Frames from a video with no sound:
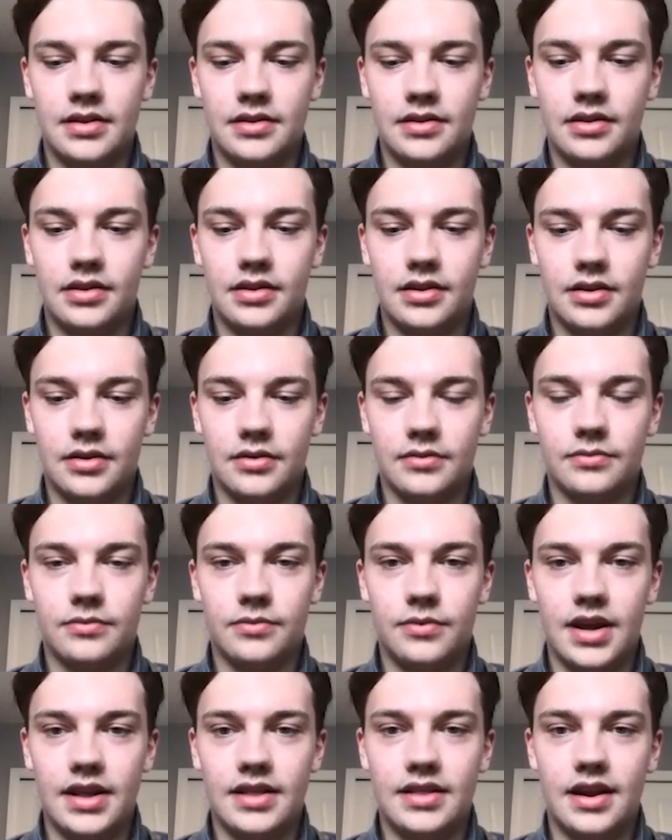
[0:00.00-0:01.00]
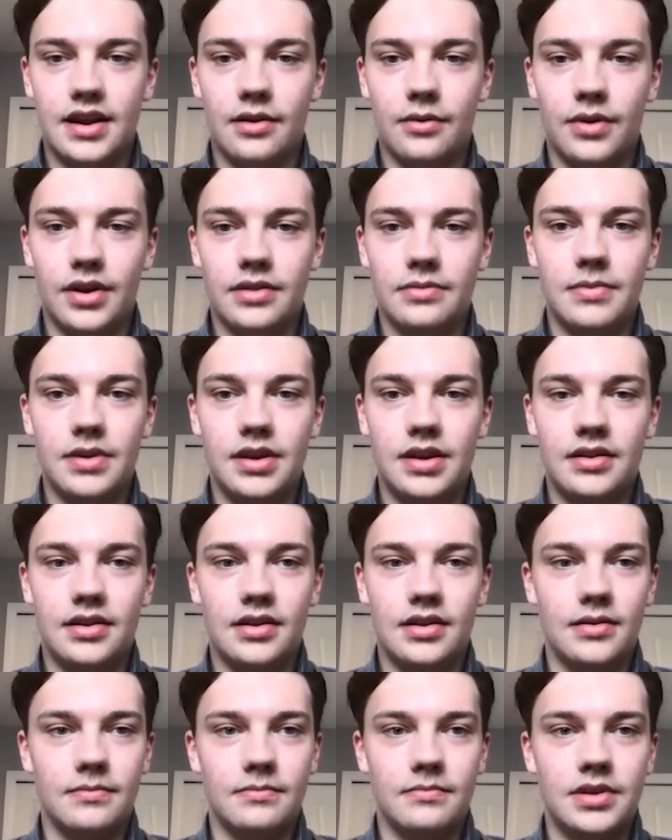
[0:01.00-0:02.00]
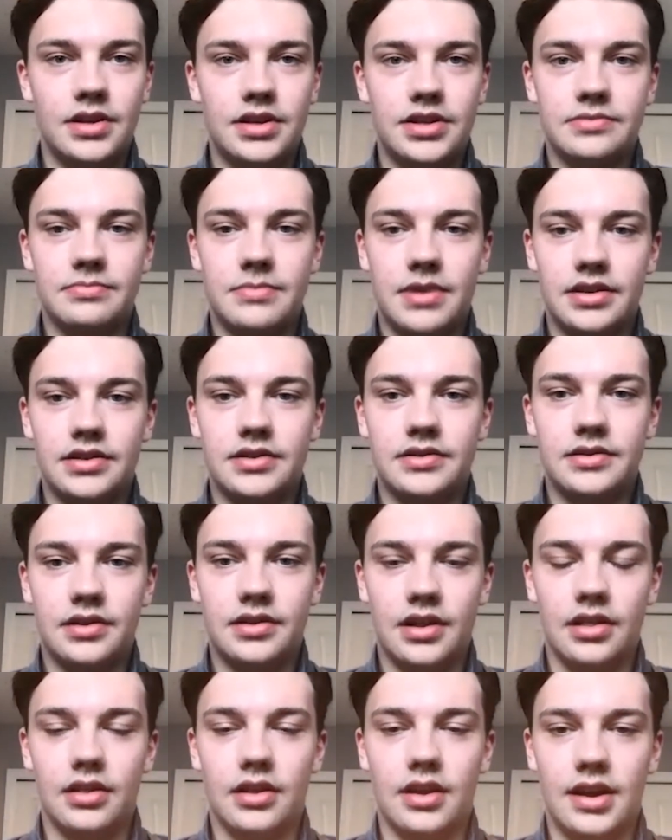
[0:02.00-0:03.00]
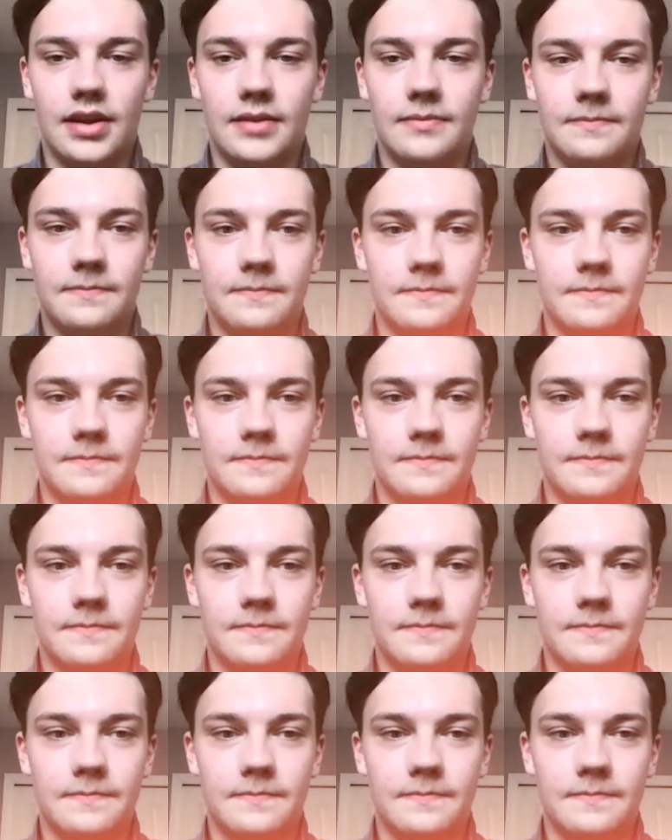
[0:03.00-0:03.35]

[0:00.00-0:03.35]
you know, right there with me, um, it just meant a lot.